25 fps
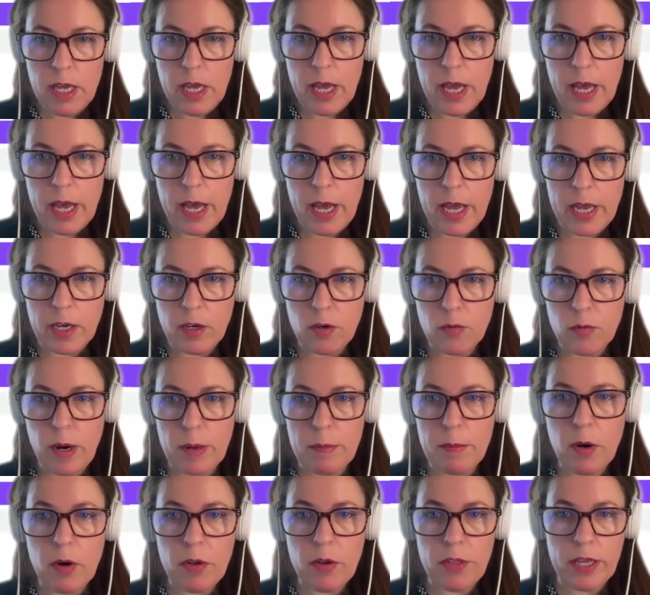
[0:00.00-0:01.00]
And one
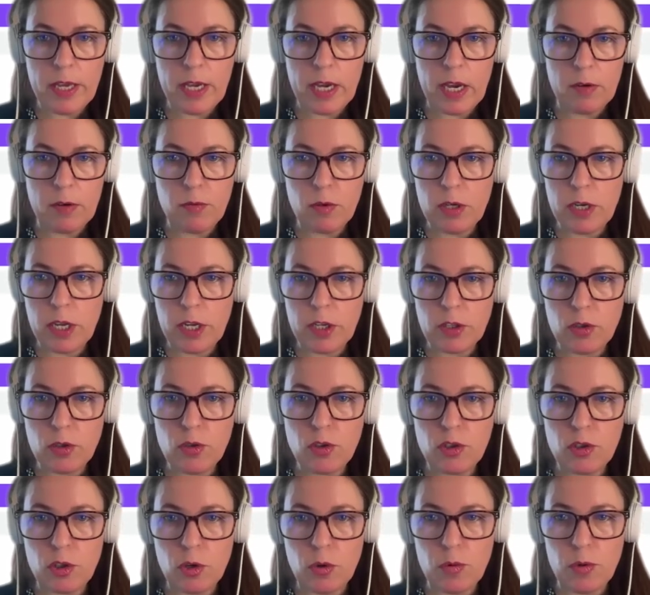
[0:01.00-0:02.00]
more thing I would like to
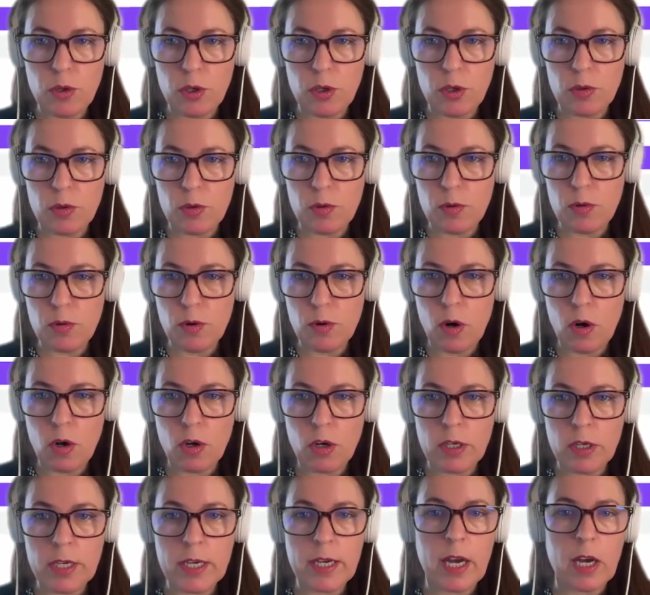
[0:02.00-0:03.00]
show you
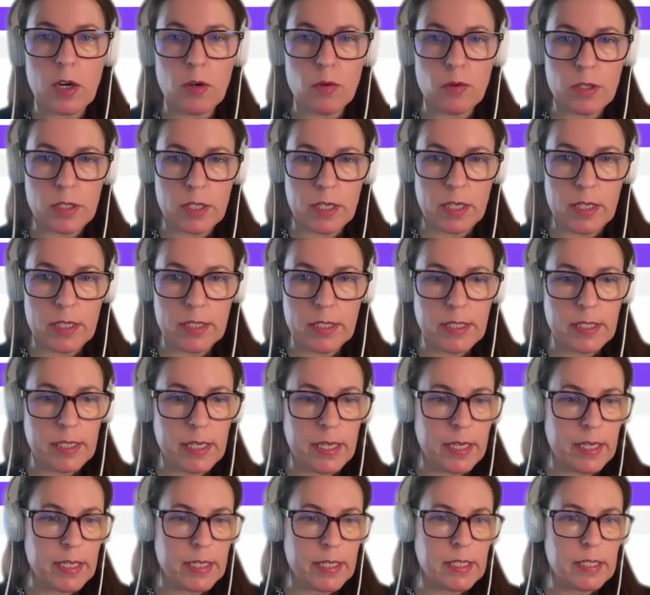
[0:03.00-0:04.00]
on the carousels
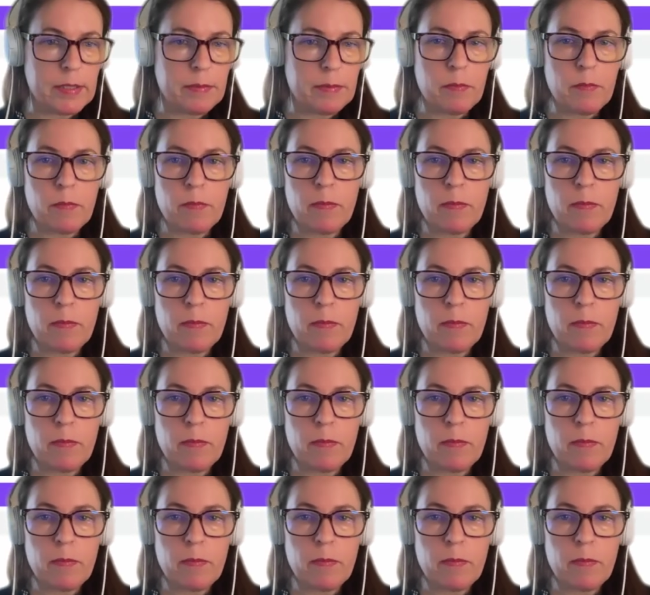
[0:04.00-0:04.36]
is